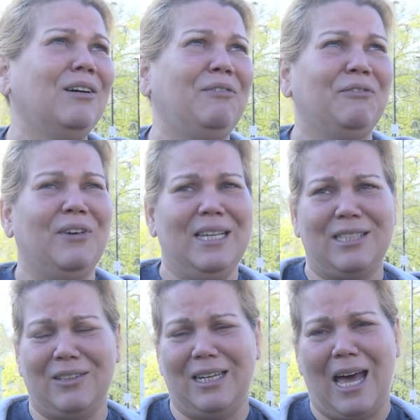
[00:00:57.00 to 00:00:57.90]
good
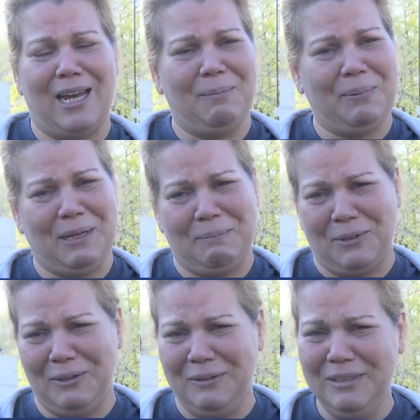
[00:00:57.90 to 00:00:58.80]
friend to a lot of
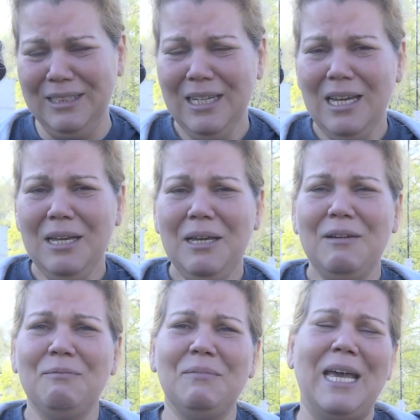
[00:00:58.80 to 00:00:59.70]
people.
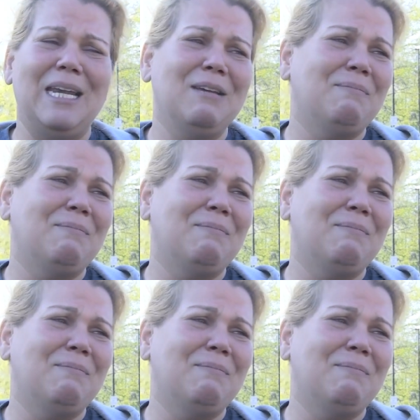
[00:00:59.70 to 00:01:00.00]
Fighting back